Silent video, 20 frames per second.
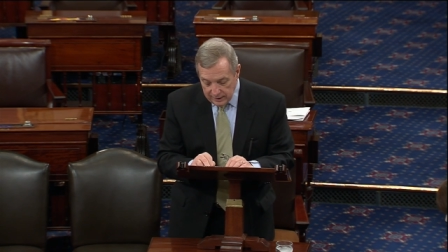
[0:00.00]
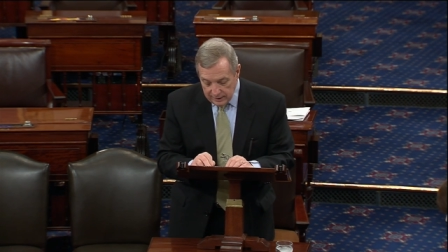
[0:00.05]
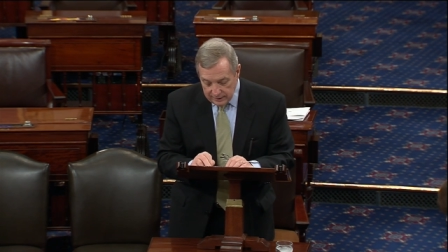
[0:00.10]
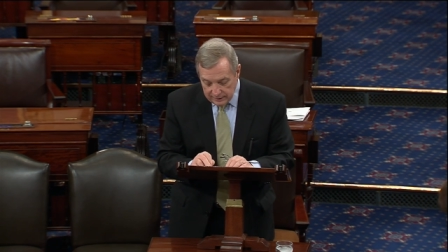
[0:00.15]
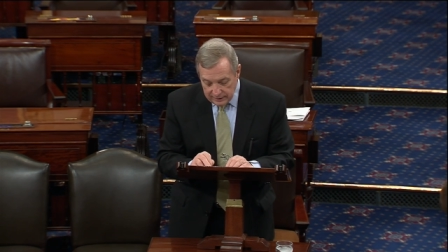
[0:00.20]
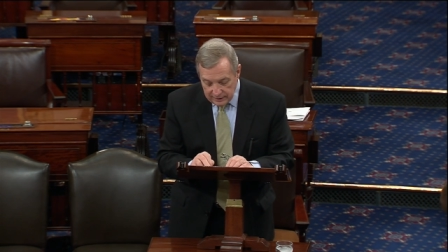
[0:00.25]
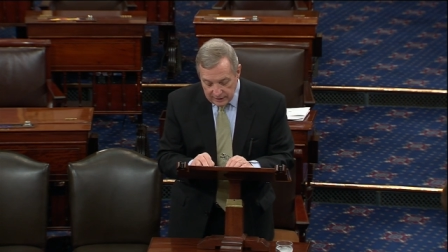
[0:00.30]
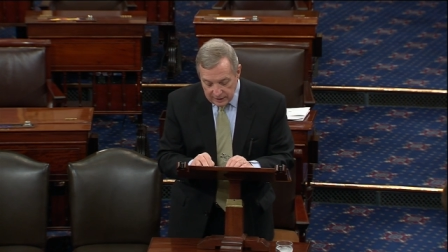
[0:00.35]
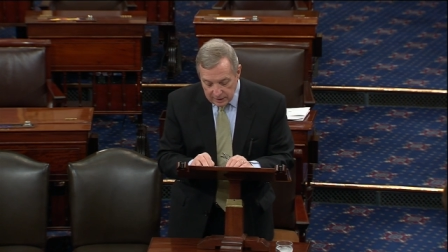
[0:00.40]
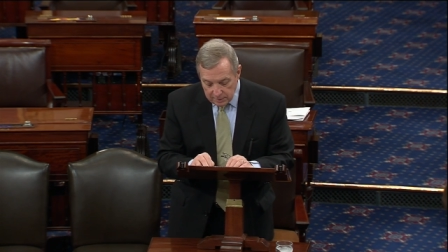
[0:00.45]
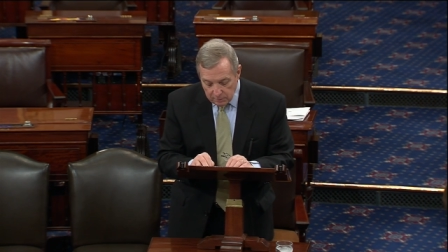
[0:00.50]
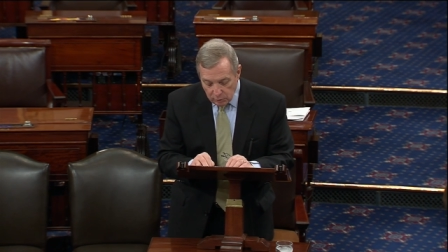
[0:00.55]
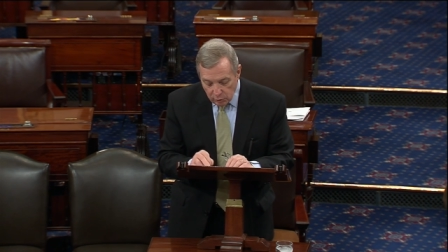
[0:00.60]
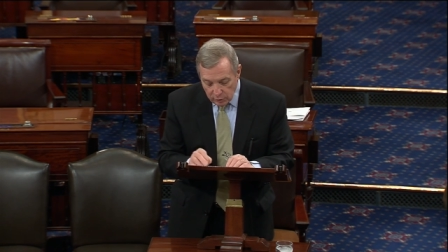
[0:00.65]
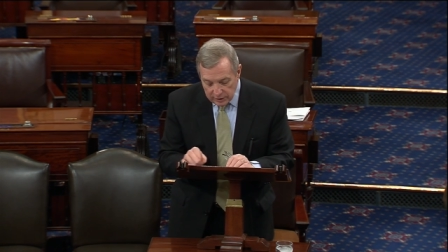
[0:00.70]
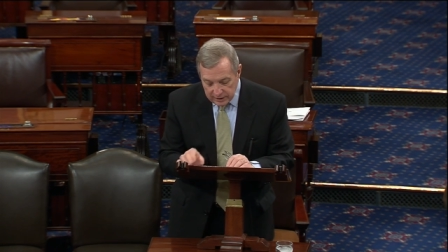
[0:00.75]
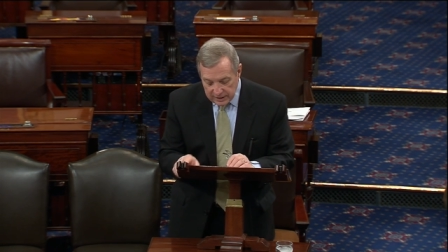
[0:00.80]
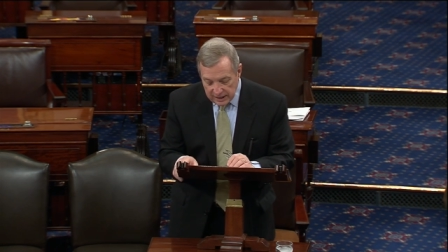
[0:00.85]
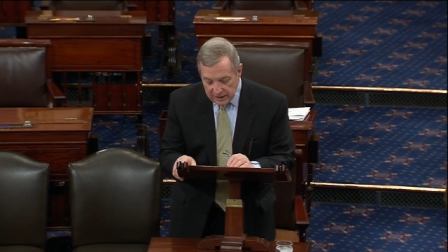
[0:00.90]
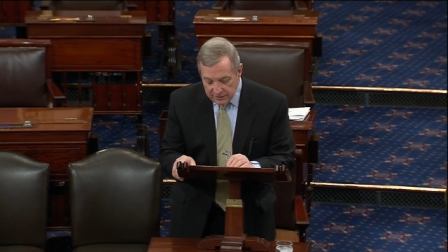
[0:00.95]
leading to more
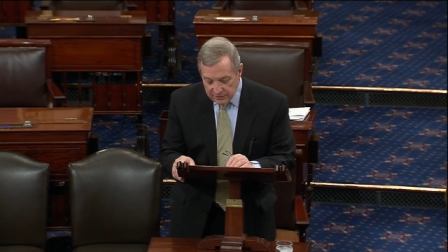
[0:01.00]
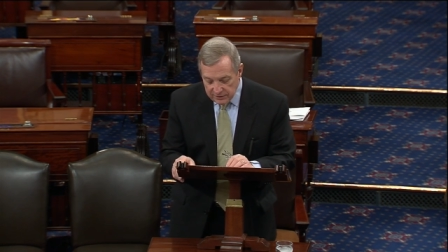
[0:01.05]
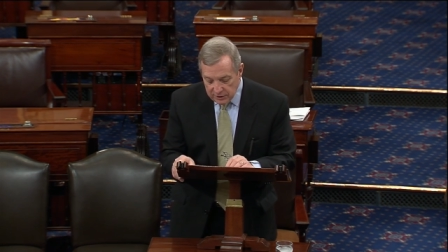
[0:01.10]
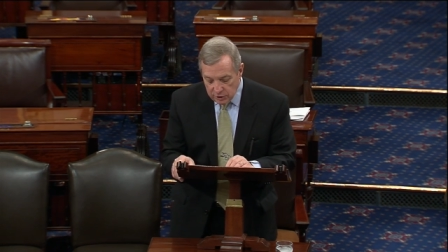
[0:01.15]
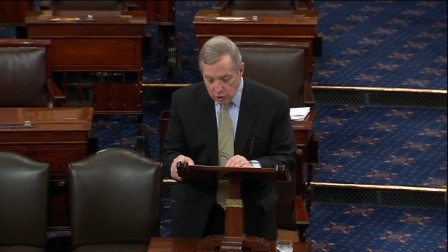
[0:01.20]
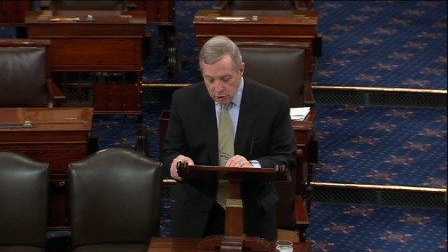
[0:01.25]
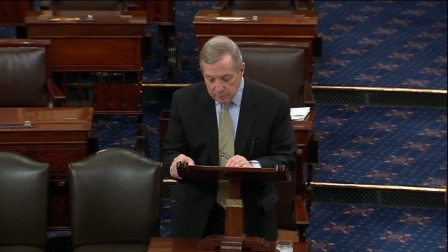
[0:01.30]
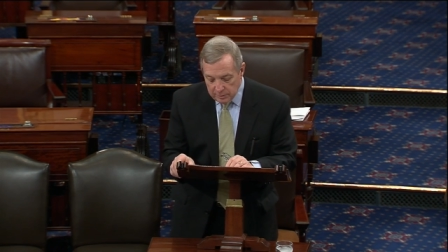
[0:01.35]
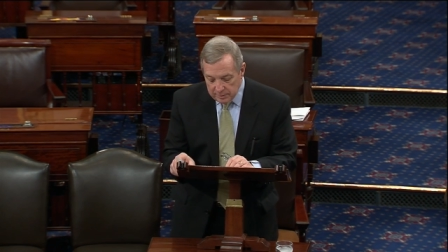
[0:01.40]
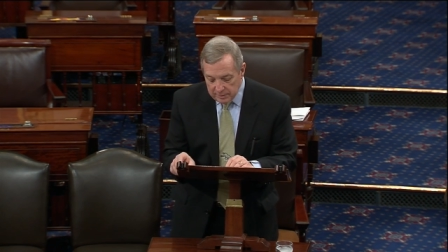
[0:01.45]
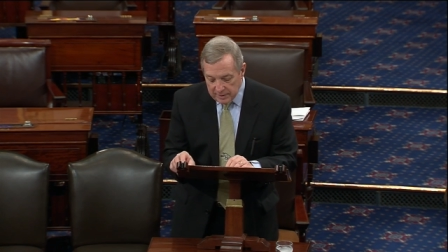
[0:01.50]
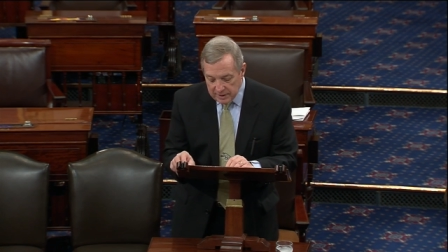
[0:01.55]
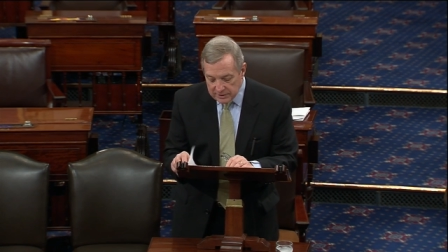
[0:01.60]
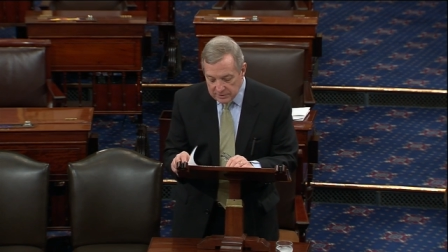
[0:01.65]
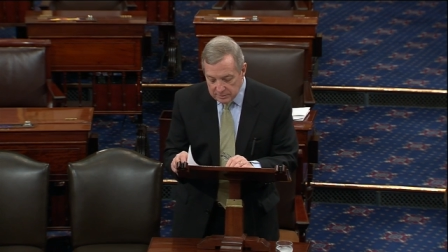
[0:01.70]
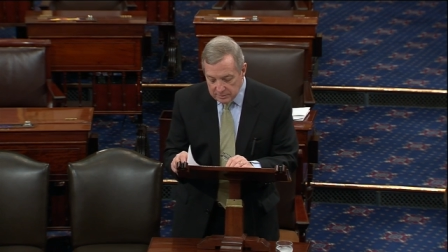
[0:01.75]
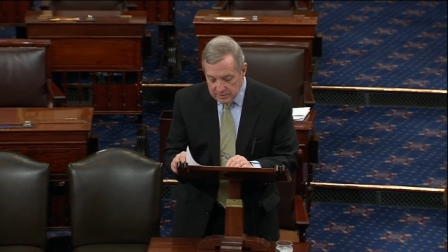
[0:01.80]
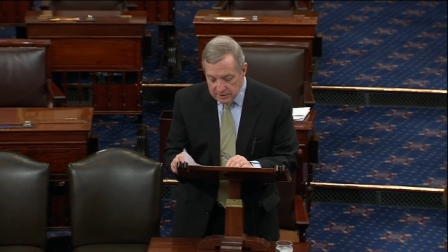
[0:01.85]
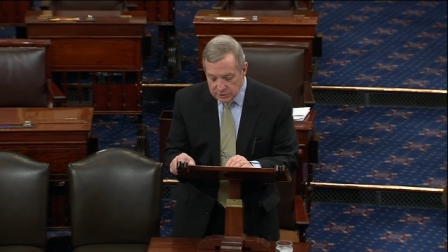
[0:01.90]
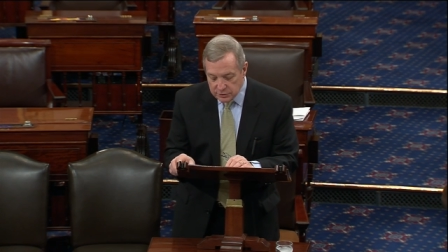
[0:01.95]
death and human
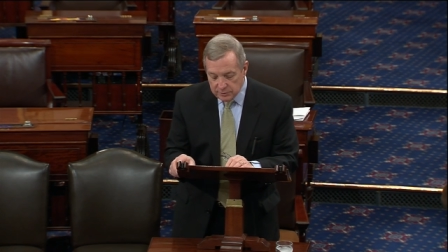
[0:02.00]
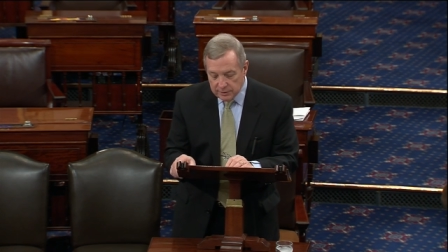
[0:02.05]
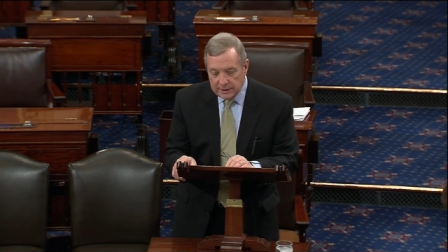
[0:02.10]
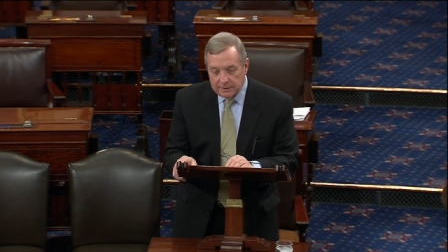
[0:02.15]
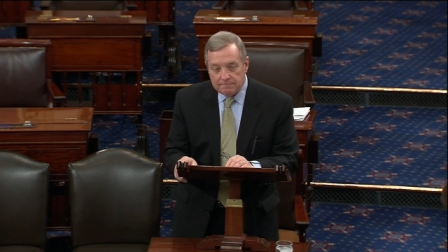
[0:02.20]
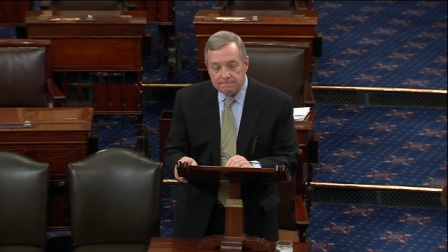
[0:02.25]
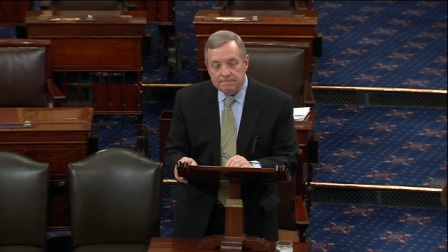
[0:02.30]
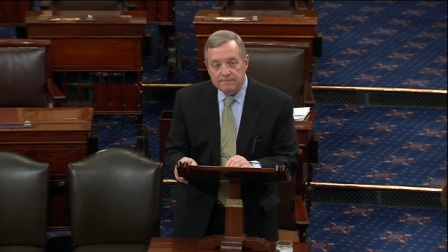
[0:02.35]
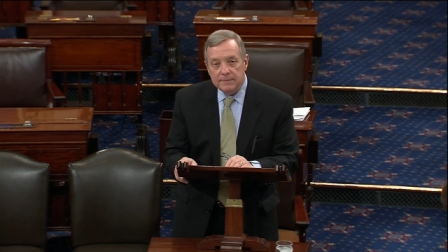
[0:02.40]
misery.